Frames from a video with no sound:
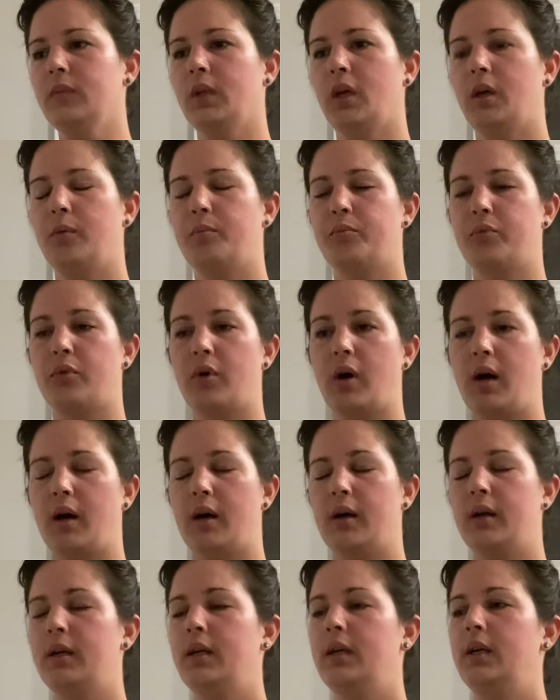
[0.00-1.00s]
bra
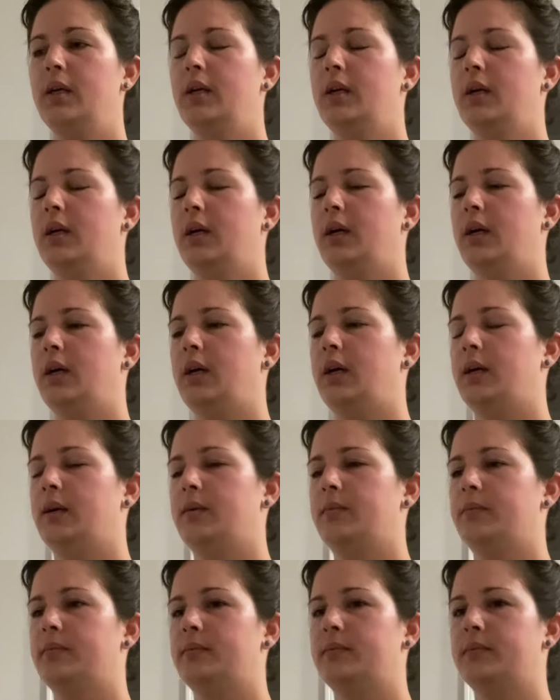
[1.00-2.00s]

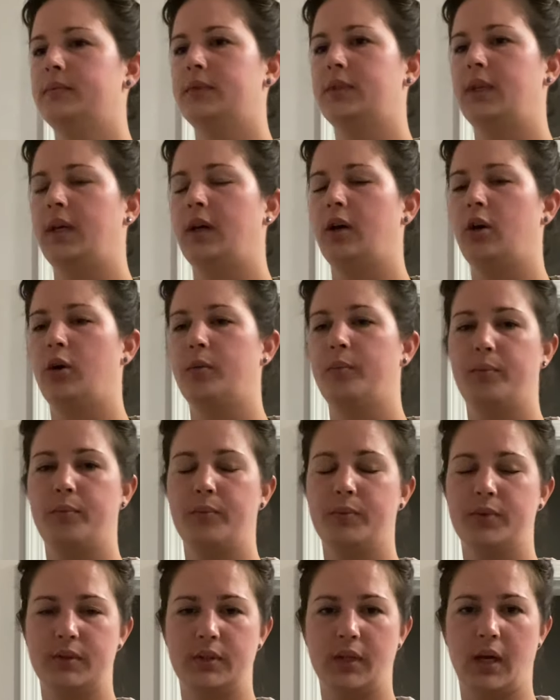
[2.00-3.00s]
to help
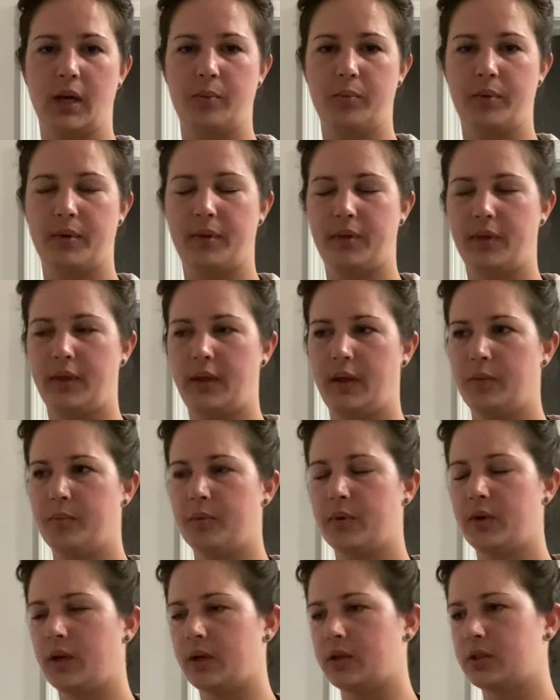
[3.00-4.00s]
stop with the
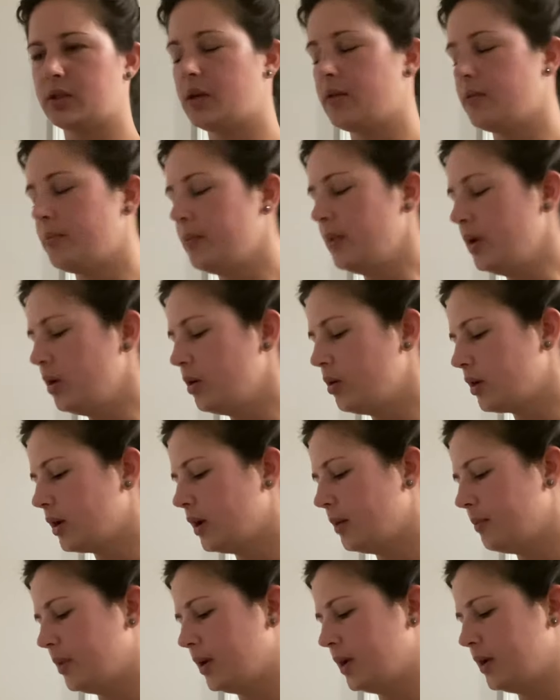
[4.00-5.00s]
production of milk.
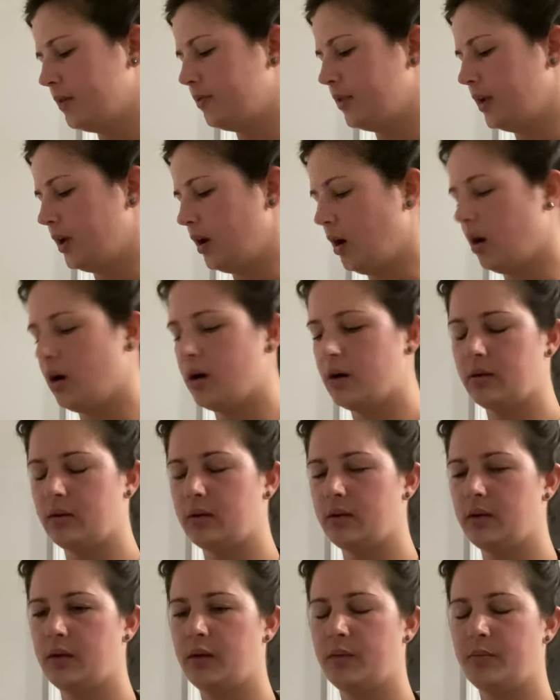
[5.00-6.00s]
But if they are
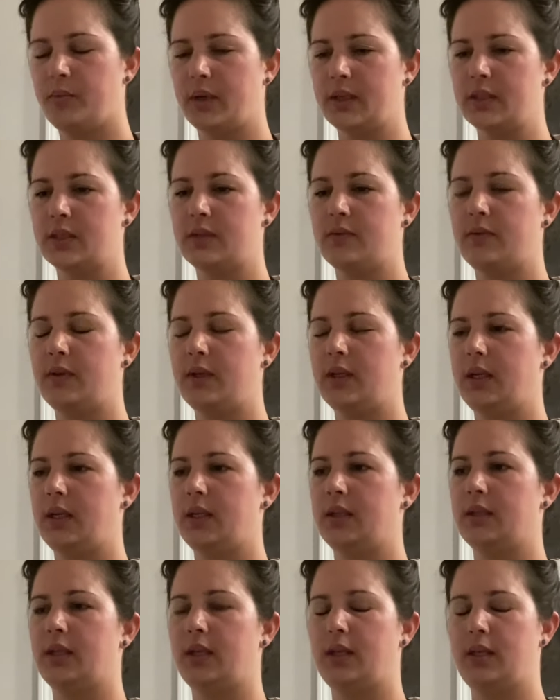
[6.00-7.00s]

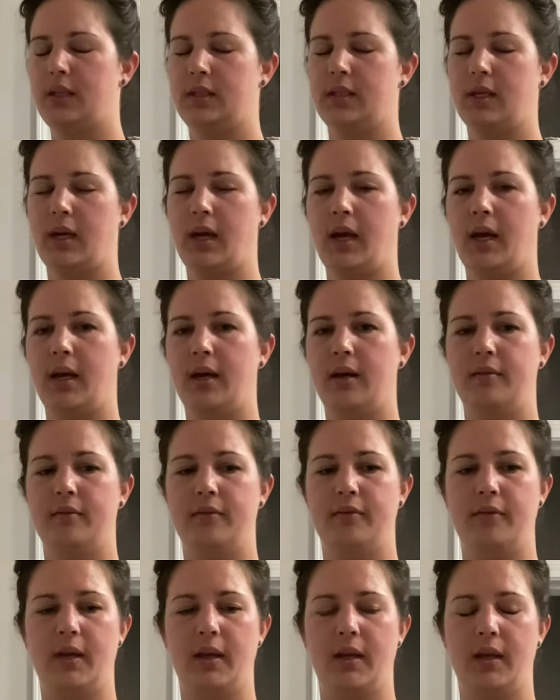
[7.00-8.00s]
breastfeeding, they need to have
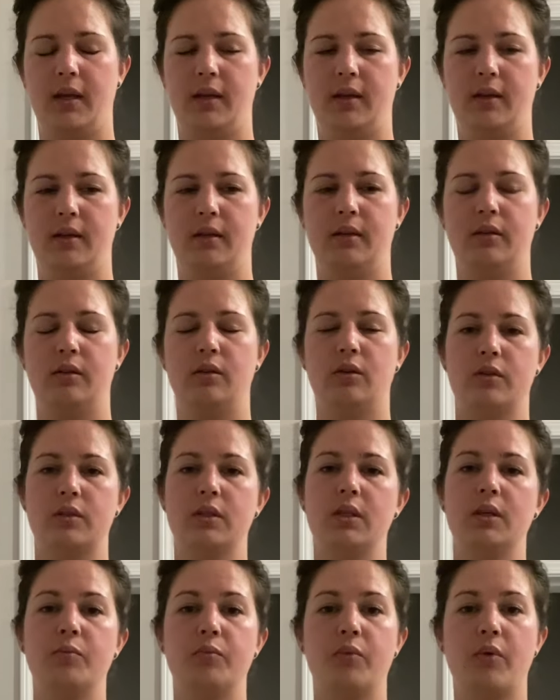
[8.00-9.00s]
a
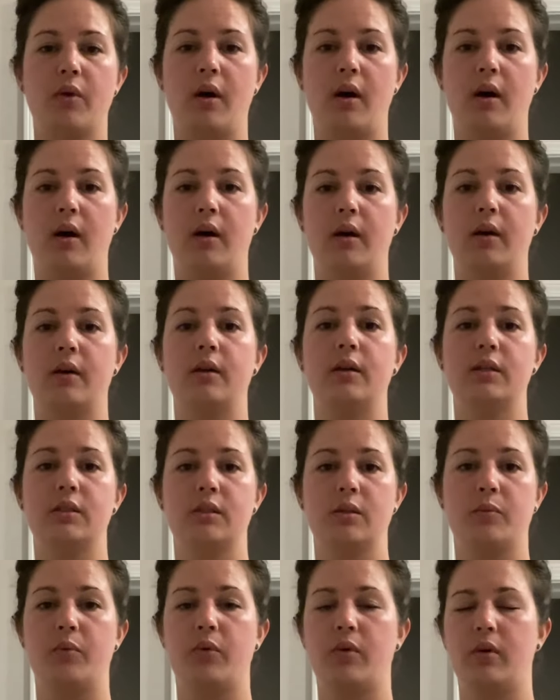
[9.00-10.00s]
nursing bra, a
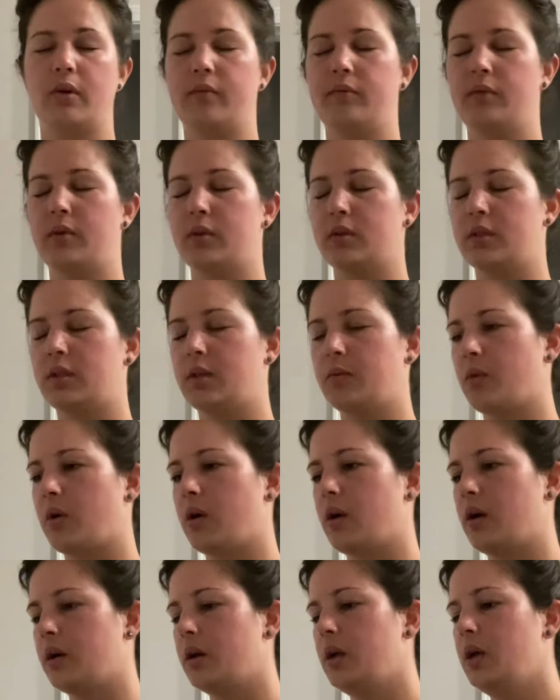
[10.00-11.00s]
supportive nursing
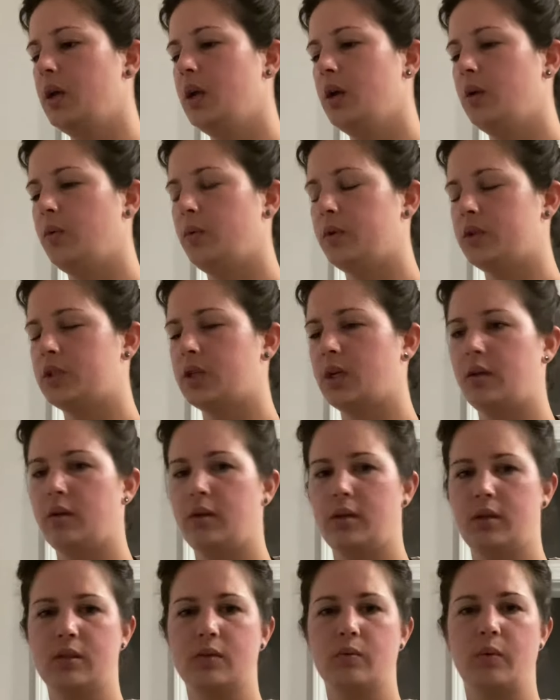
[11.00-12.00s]
bra, which I
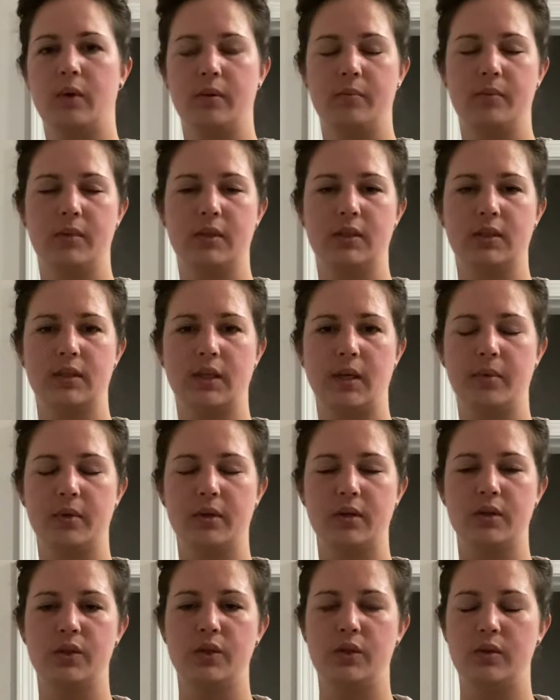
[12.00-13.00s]
noted is what Miss Stabler
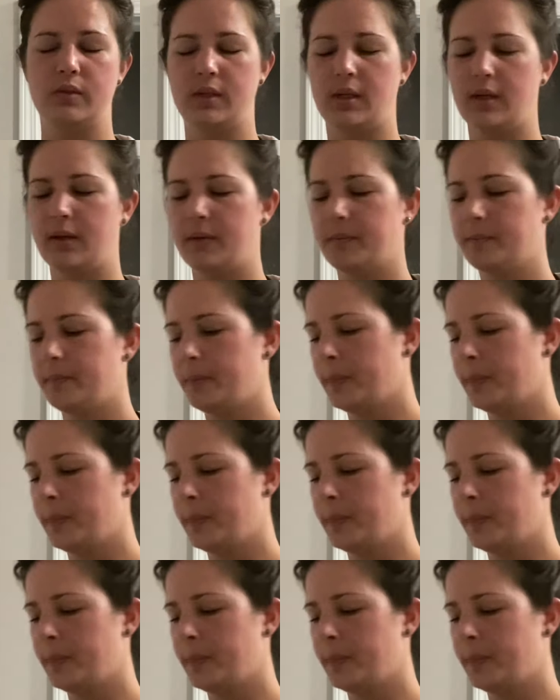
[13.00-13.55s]
is using.